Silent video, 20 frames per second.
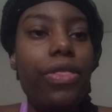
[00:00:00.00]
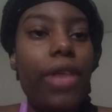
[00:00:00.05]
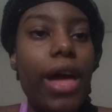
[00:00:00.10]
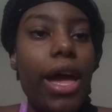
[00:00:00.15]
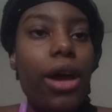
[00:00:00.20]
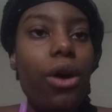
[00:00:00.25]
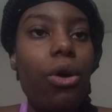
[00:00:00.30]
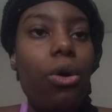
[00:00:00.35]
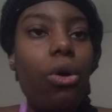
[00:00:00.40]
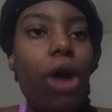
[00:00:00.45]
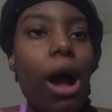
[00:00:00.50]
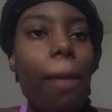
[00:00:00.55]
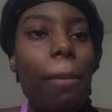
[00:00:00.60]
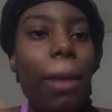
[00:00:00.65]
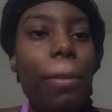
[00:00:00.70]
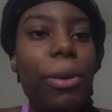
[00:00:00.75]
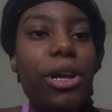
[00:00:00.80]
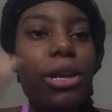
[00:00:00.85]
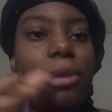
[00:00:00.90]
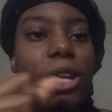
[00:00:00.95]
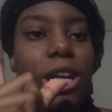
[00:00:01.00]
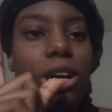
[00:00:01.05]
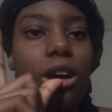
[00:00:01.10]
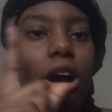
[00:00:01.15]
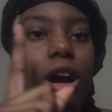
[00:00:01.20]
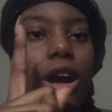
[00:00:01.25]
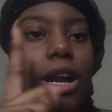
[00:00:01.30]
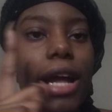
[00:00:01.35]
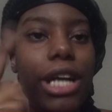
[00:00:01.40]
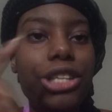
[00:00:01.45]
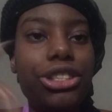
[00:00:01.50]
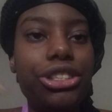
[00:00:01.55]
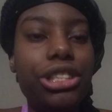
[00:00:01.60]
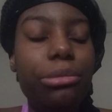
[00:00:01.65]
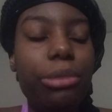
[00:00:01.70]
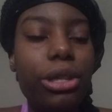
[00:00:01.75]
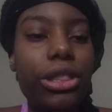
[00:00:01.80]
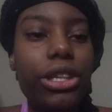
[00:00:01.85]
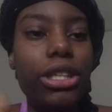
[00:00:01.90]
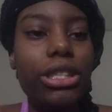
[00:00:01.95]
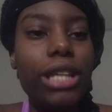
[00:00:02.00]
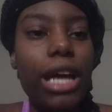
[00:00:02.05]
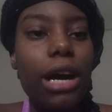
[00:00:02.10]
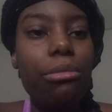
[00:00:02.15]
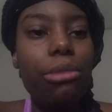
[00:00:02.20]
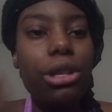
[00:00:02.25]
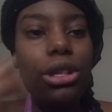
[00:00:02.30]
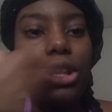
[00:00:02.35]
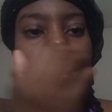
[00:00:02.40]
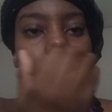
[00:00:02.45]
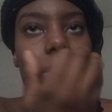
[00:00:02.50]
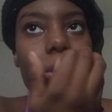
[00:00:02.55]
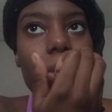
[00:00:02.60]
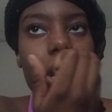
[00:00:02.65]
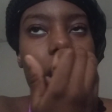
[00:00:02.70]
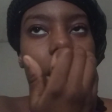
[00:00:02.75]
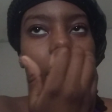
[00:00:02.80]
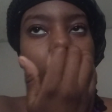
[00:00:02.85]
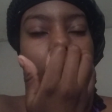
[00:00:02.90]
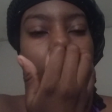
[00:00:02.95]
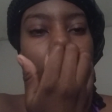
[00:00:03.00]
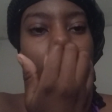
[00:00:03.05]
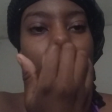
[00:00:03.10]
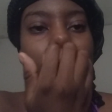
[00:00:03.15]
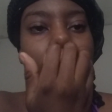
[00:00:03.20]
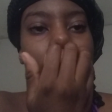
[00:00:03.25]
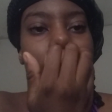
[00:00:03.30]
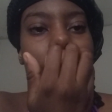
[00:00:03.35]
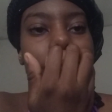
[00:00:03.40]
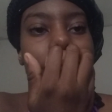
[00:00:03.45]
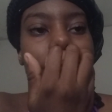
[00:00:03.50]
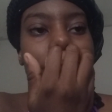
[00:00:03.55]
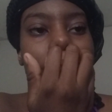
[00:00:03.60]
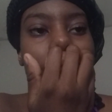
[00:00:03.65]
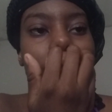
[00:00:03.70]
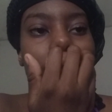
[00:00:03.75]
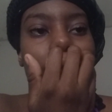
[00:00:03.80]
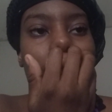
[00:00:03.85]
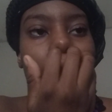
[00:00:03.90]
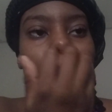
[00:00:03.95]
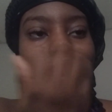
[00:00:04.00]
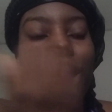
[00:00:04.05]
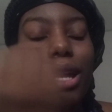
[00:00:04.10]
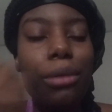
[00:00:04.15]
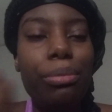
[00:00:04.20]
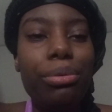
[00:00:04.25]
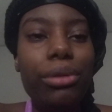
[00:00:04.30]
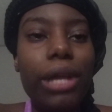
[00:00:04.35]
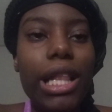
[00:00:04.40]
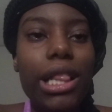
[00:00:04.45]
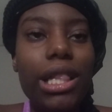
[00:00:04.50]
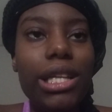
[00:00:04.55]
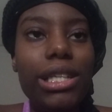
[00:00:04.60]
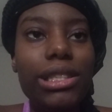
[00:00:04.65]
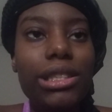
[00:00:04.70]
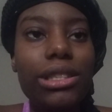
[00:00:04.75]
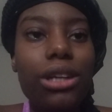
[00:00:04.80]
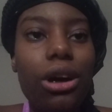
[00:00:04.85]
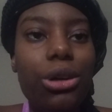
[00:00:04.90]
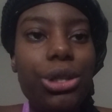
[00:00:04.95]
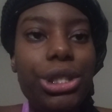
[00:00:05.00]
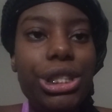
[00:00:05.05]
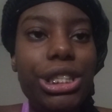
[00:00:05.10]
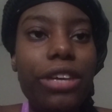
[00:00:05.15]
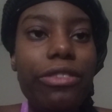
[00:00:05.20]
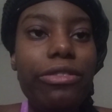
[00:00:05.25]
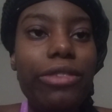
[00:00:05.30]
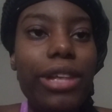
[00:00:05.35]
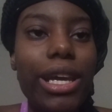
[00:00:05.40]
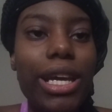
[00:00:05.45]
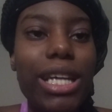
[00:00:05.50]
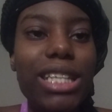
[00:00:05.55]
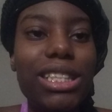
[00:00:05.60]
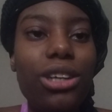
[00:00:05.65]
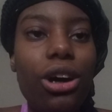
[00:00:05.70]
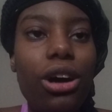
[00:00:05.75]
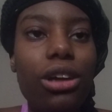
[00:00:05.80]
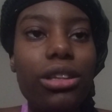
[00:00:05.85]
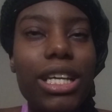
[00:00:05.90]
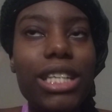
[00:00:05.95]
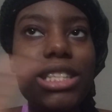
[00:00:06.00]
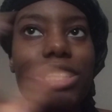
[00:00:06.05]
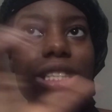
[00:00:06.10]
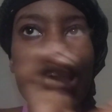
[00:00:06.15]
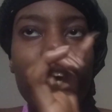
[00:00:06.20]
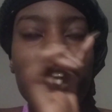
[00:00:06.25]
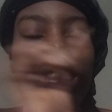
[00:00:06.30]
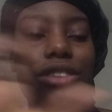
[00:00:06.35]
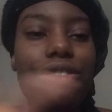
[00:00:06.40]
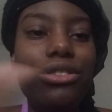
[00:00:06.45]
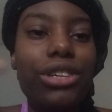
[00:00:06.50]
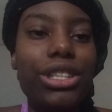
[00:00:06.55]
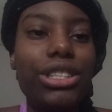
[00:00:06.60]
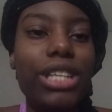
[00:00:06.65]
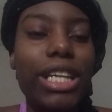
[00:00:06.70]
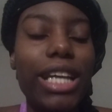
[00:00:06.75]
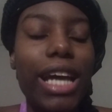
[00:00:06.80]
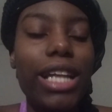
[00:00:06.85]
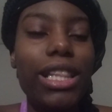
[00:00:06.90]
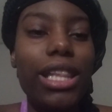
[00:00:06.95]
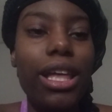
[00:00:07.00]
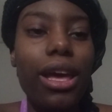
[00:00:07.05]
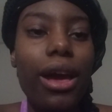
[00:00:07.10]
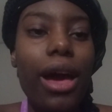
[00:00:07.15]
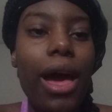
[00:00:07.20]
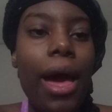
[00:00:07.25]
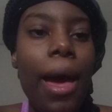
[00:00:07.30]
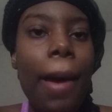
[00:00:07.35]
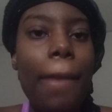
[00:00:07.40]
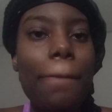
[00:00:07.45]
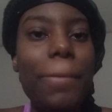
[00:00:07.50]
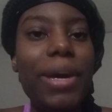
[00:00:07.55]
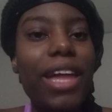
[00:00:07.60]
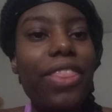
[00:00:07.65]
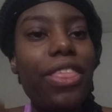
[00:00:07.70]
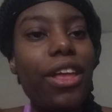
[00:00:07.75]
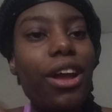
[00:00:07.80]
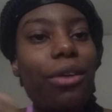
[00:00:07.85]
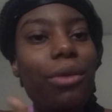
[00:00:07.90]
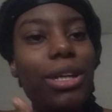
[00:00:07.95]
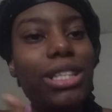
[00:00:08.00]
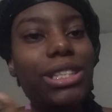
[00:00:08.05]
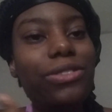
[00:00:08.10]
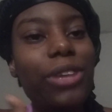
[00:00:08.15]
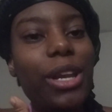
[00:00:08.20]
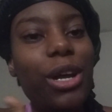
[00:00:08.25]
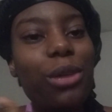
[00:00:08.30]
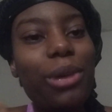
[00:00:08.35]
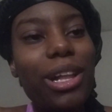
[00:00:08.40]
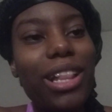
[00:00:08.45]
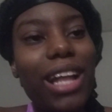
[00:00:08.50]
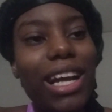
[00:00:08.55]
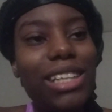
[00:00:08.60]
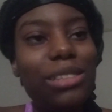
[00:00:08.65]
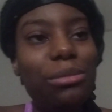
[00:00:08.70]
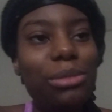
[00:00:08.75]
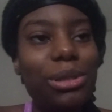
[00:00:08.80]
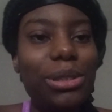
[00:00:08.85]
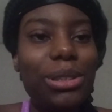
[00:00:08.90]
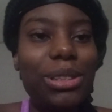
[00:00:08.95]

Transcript: Or I might put them in a card actually, but they're down below in a playlist called Shifting. It's like the first link, I think. But if you're watching this video, I'm gonna like, thank